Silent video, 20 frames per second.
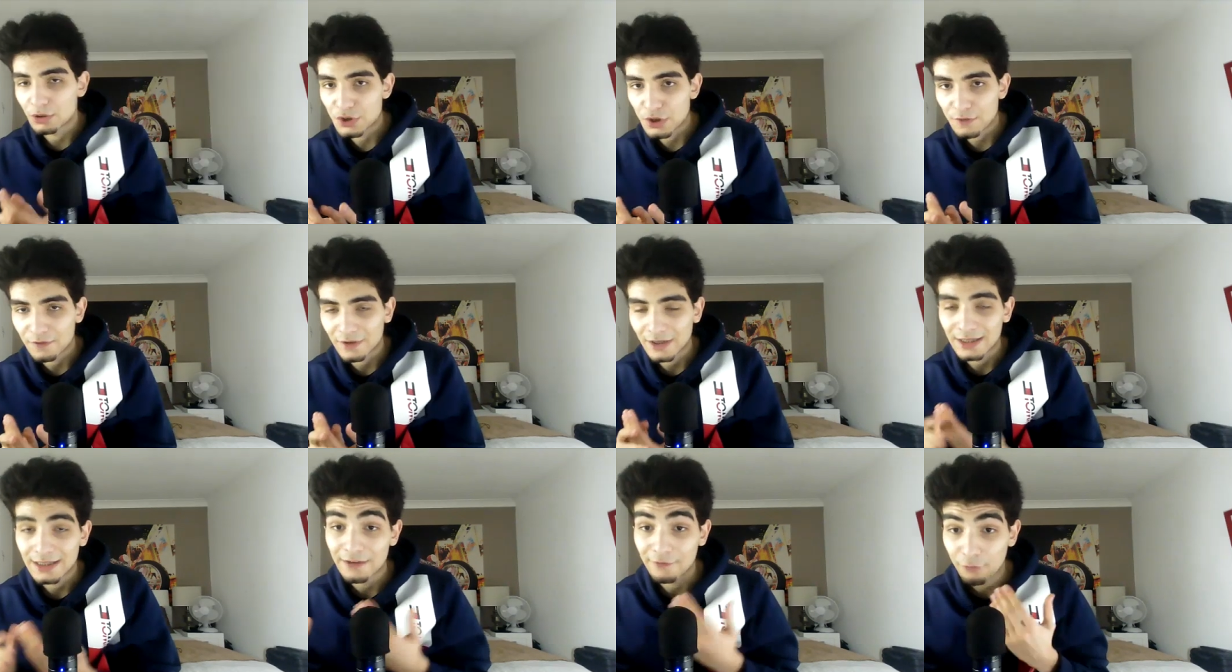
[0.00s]
for
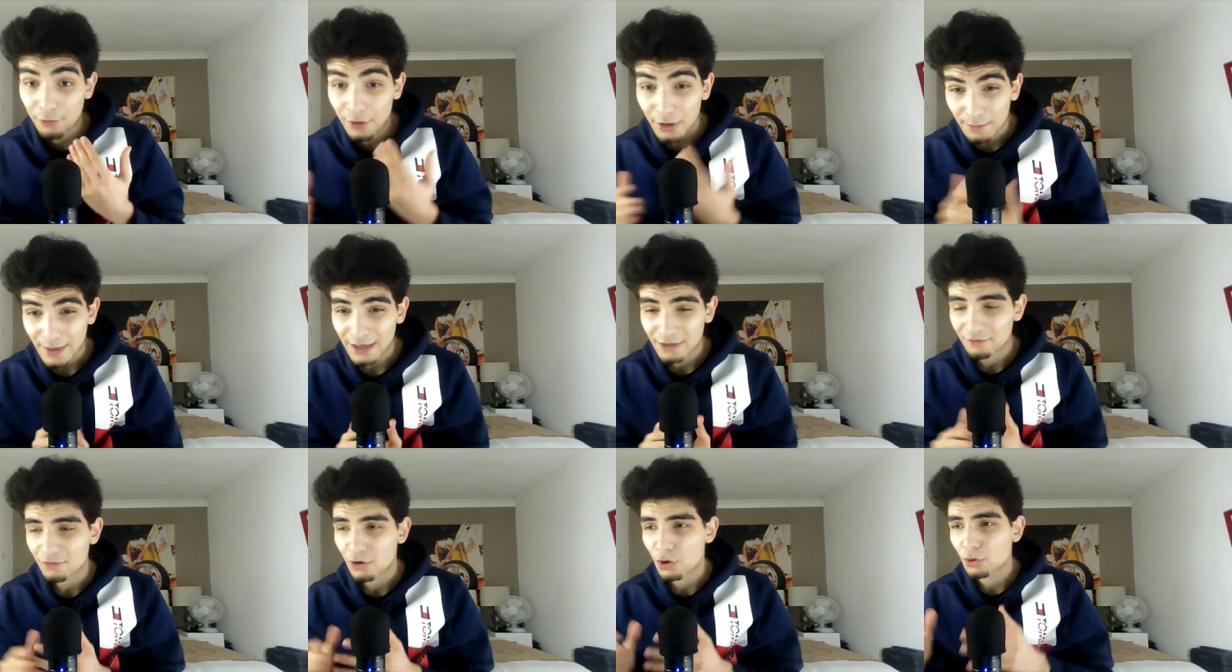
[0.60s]
that left wing
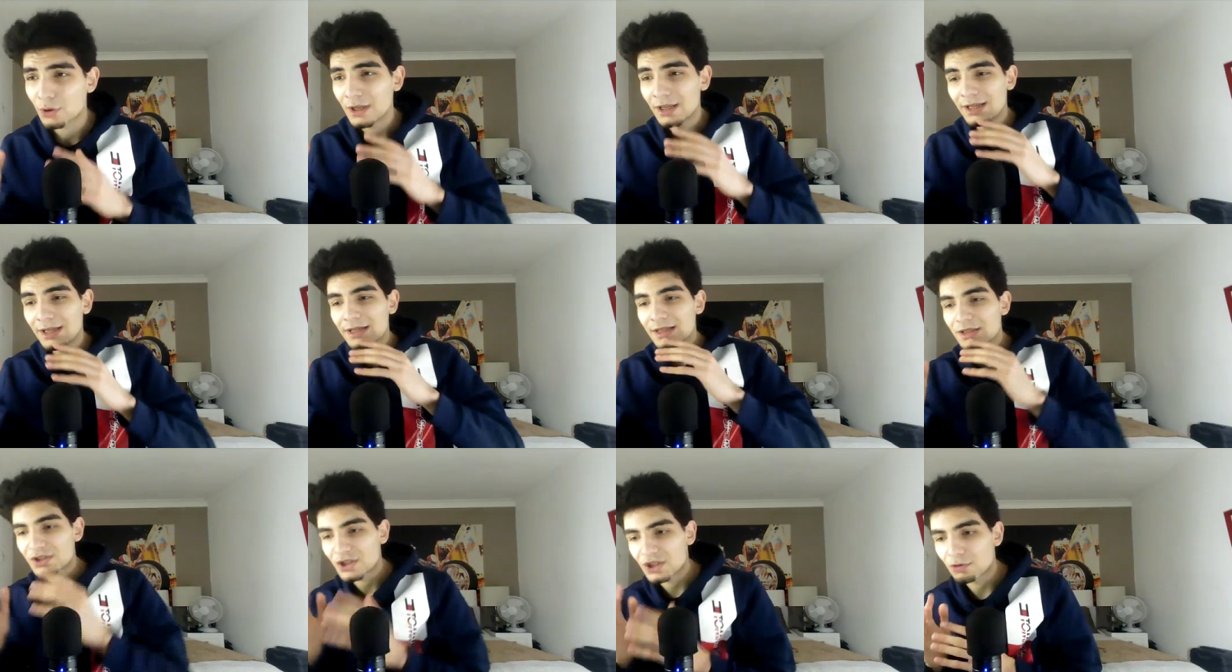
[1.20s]
back role.
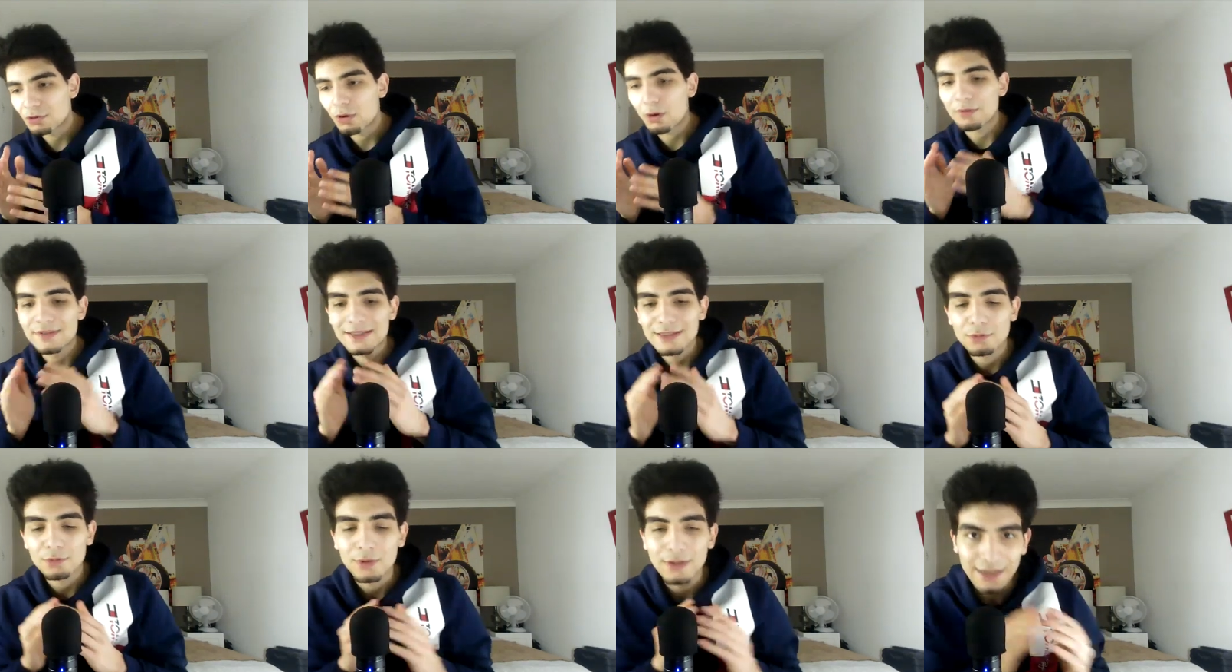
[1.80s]
Chilwell is
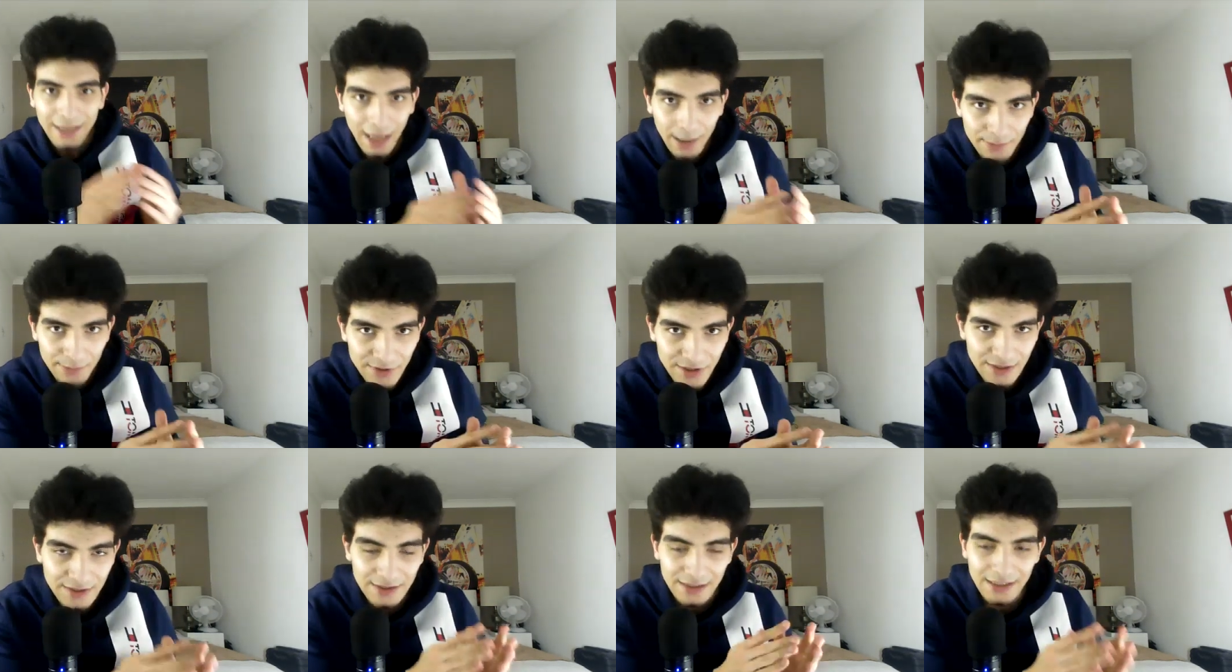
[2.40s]
still
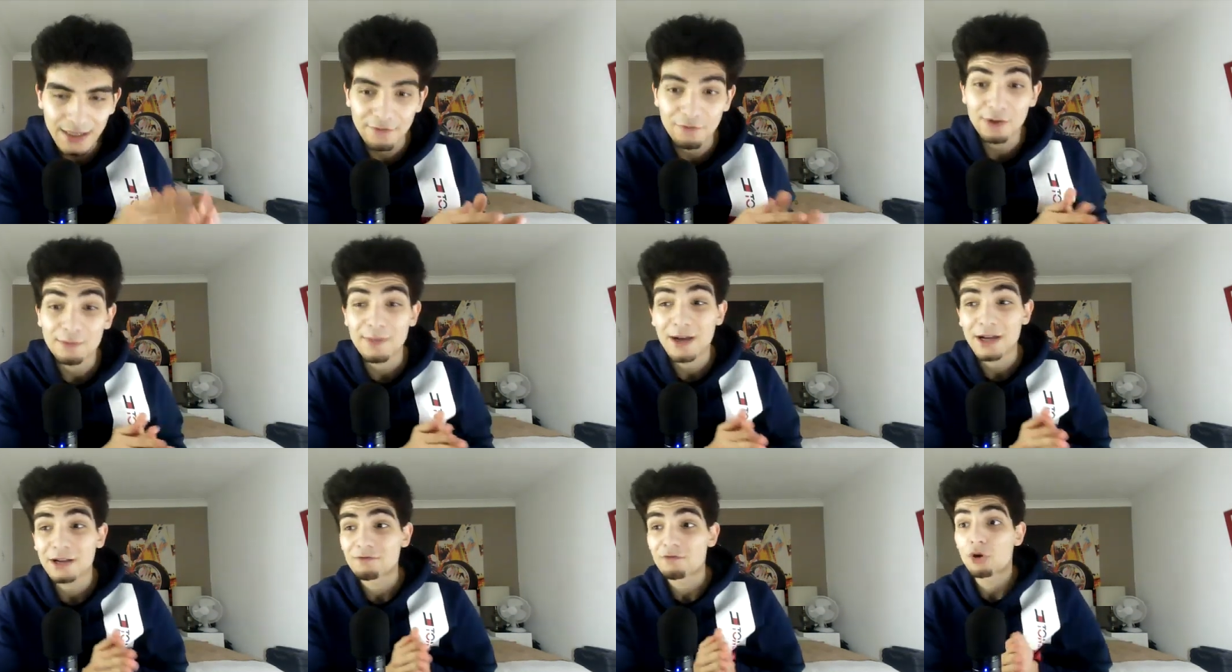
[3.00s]
adapting to left wing
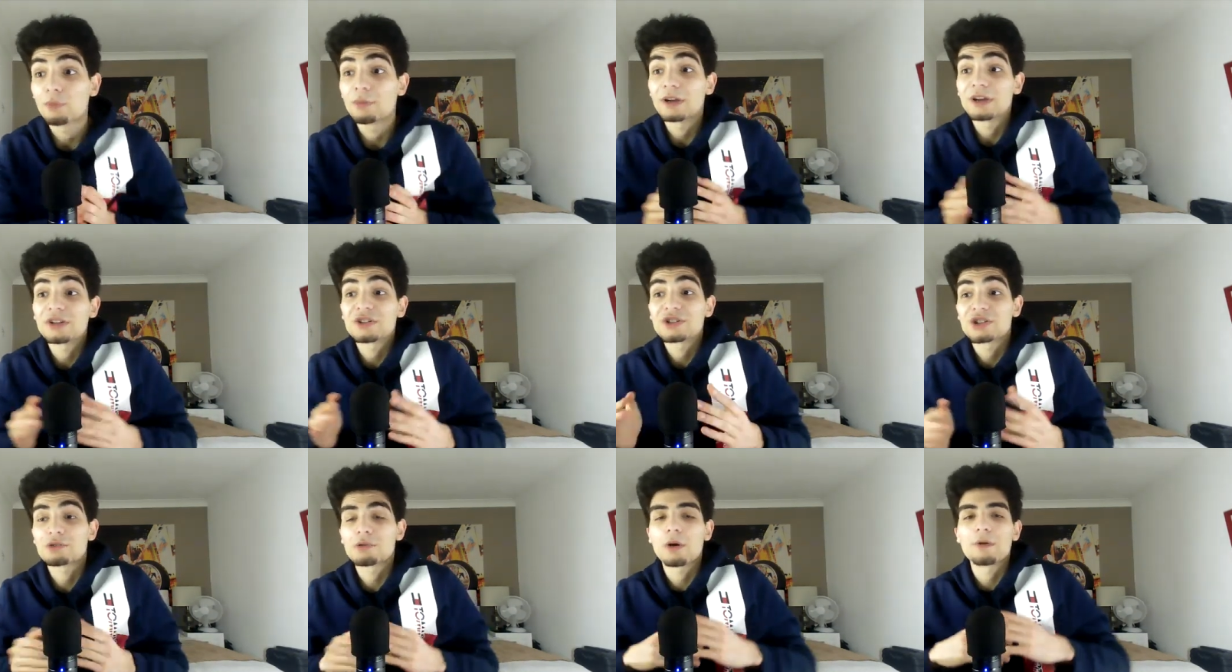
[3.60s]
back role because
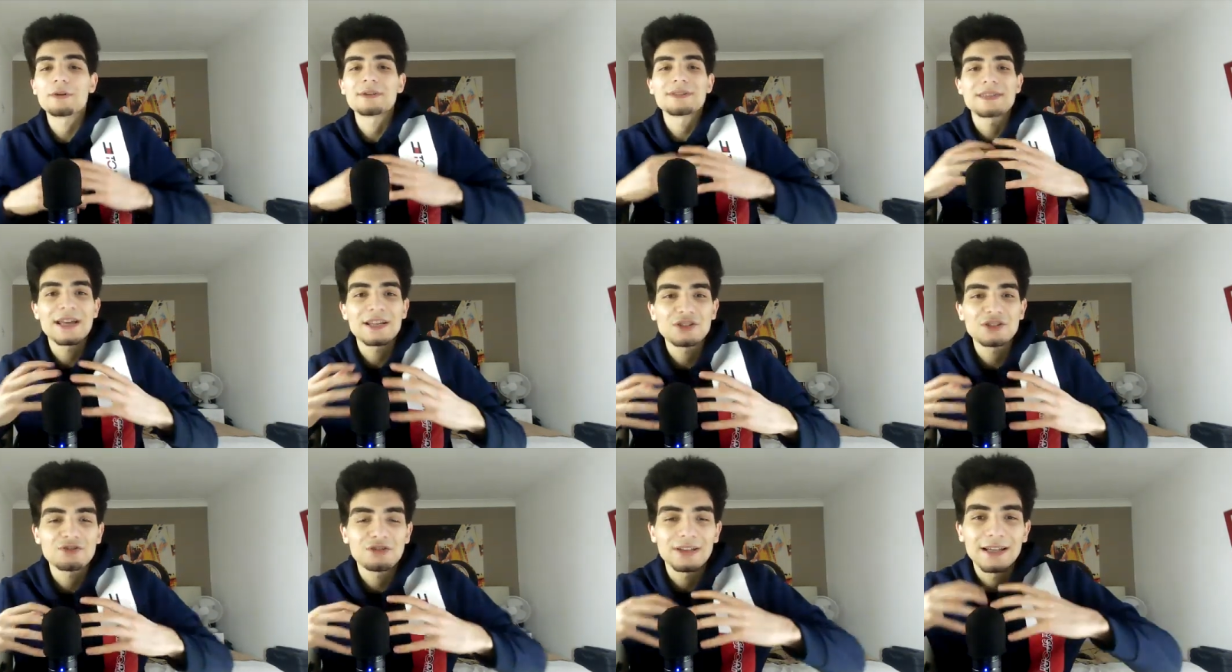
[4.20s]
Chilwell is
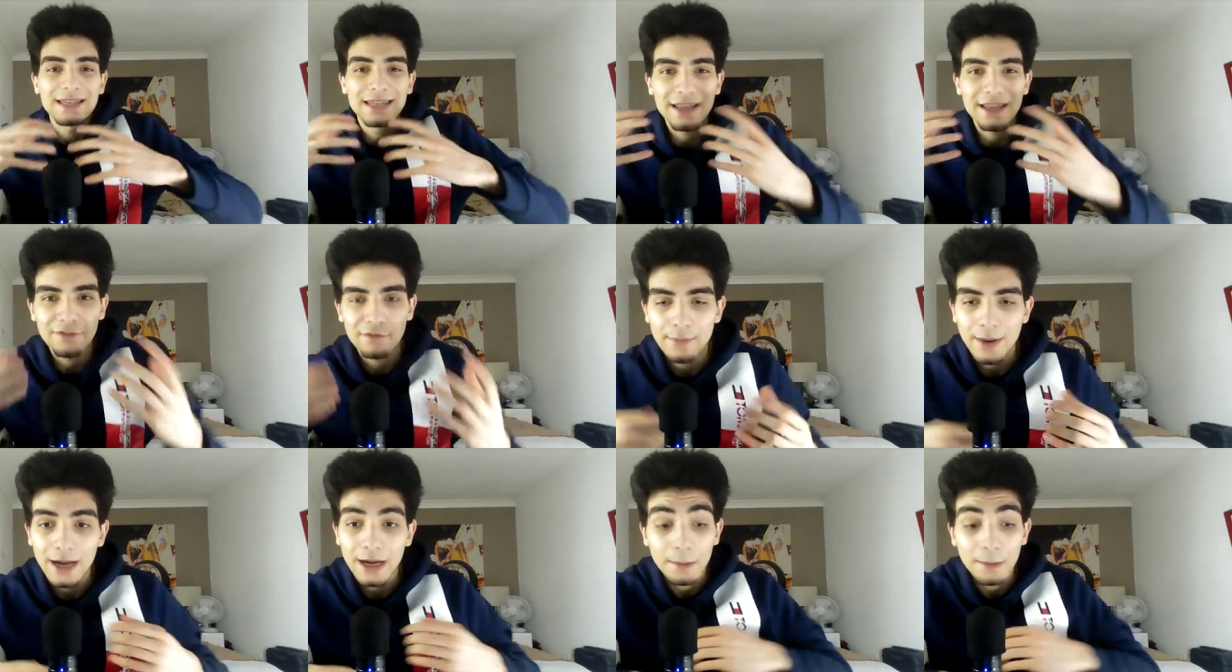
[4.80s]
naturally a left
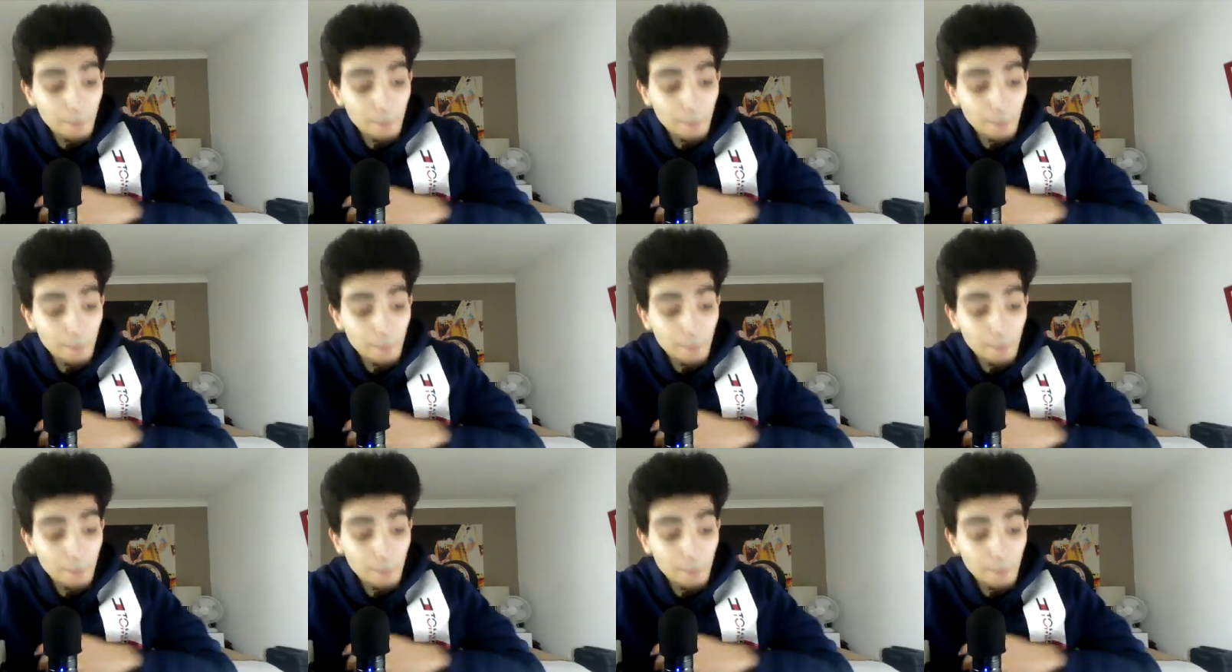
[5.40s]
back.